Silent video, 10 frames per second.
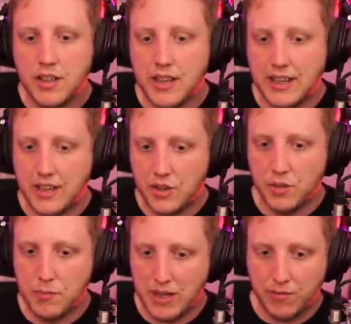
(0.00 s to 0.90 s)
Like you
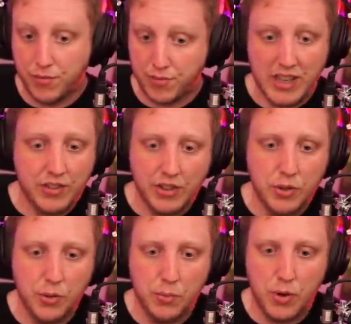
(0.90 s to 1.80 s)
can be in freezing
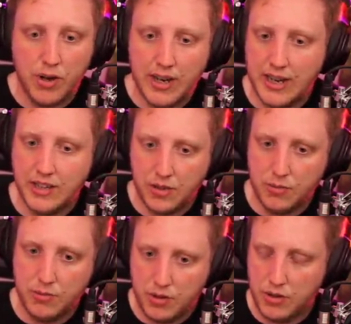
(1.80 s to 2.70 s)
cold water and
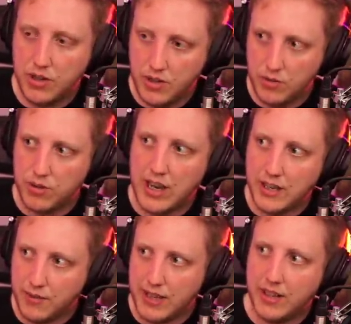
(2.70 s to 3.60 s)
you'll you you kind
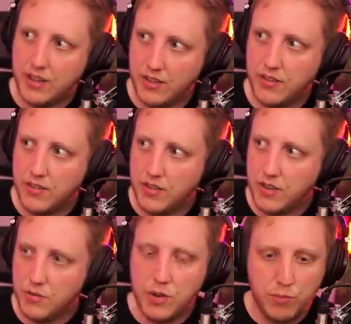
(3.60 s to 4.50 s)
of like
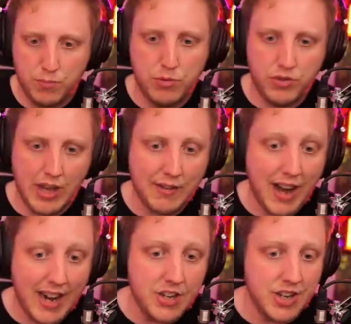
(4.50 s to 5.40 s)
you you have a
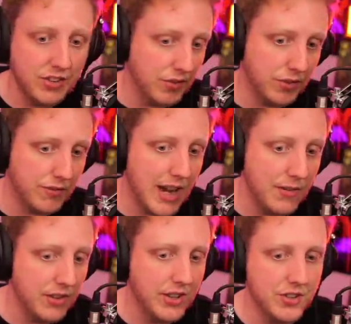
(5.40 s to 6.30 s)
higher chance of
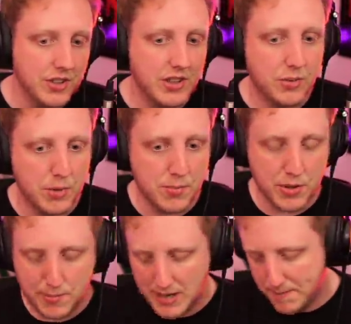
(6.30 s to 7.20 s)
survival essentially. It's much
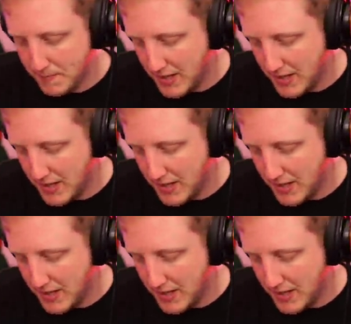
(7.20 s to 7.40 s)
much better.